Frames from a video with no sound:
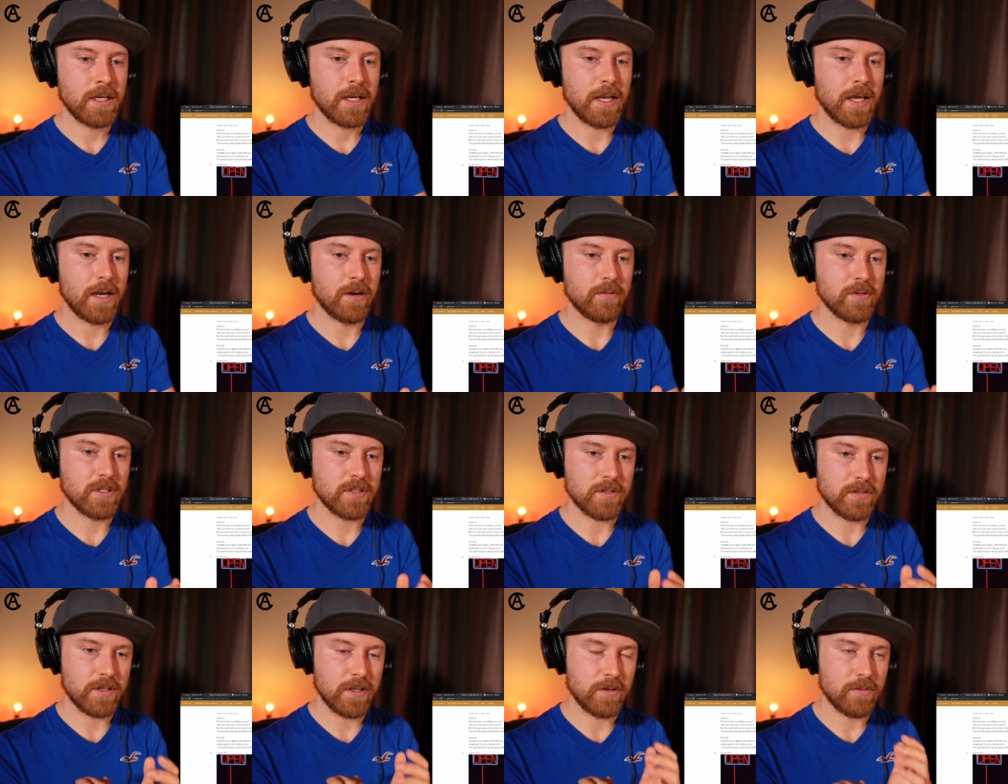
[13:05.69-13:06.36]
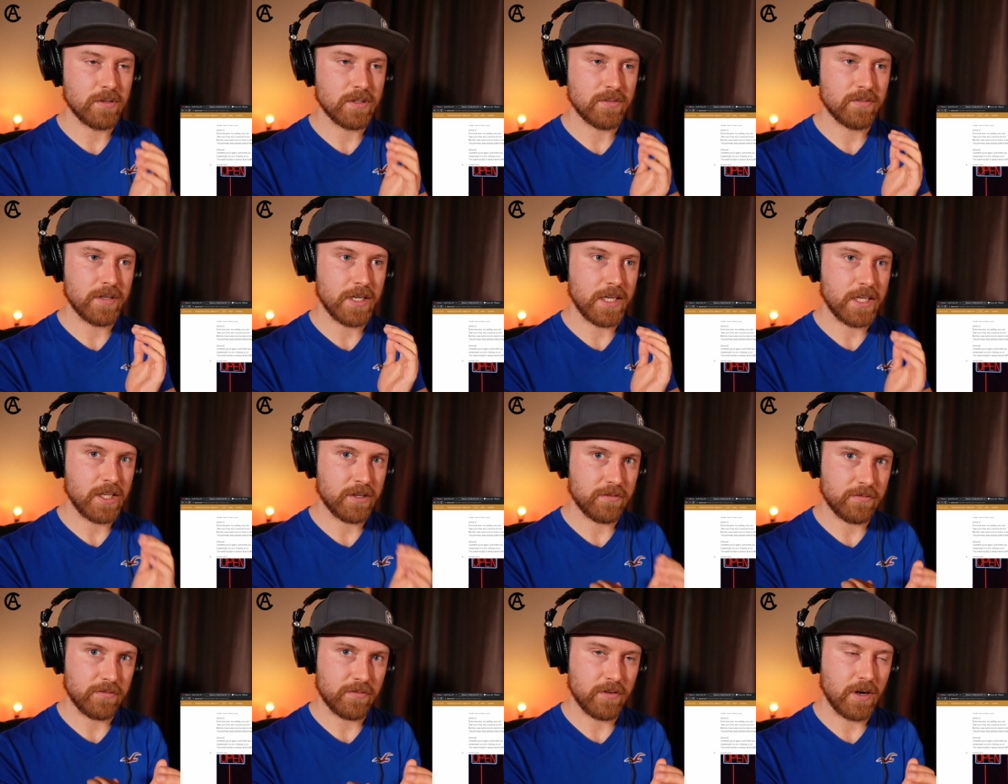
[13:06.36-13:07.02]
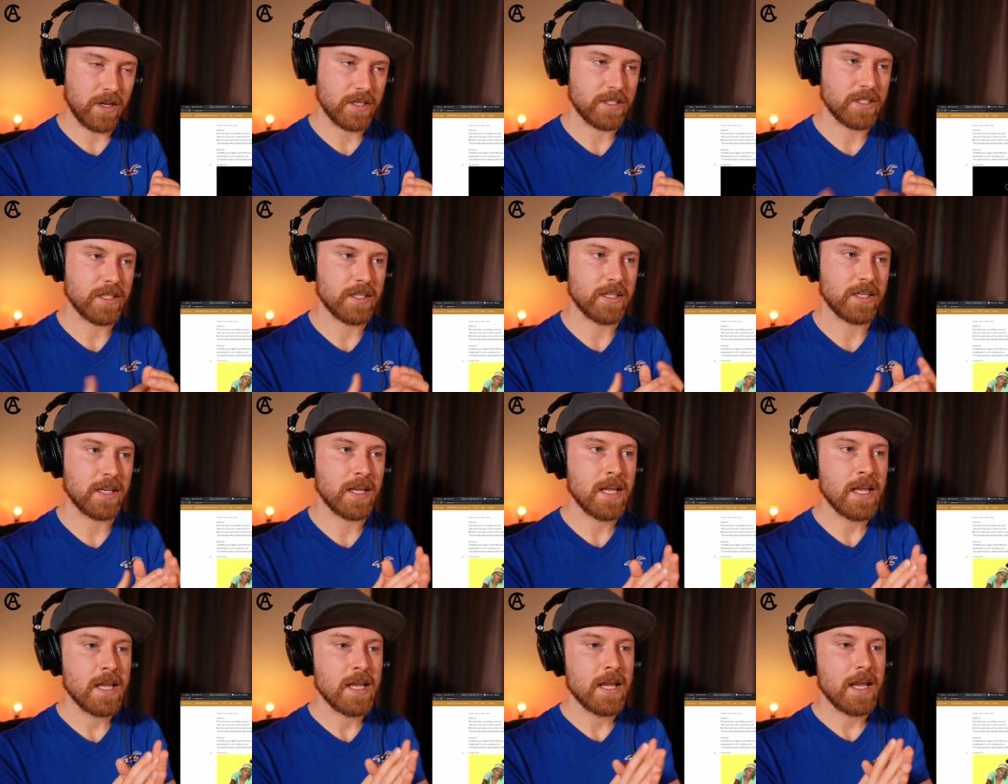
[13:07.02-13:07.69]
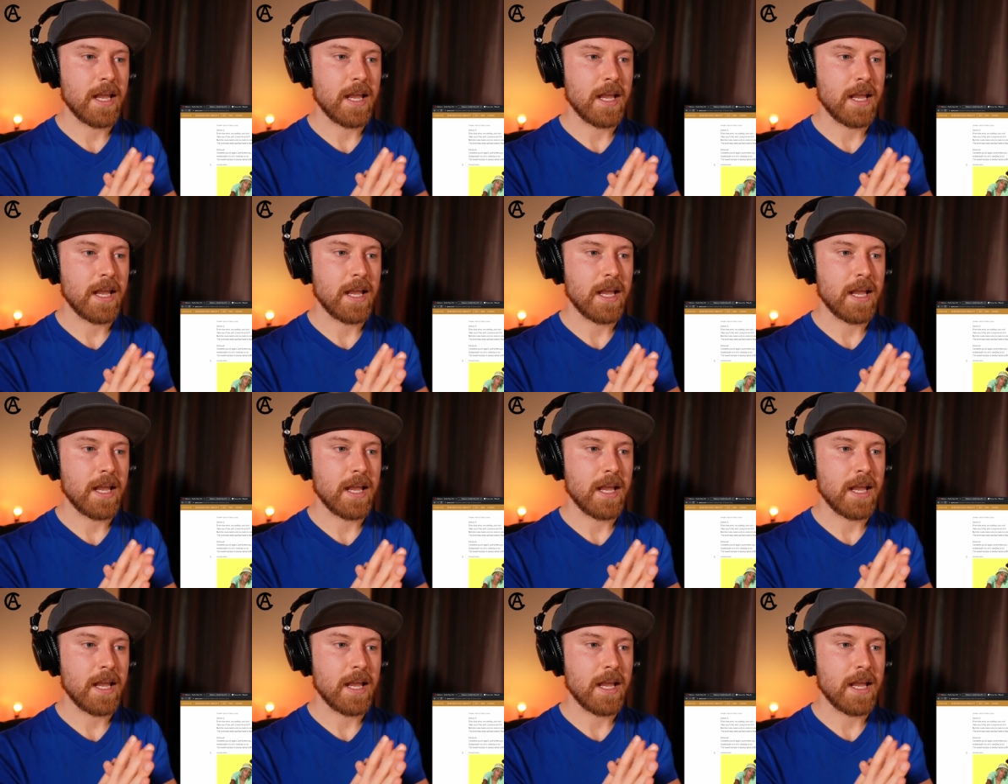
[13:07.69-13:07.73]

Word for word: And it was it was very confronting,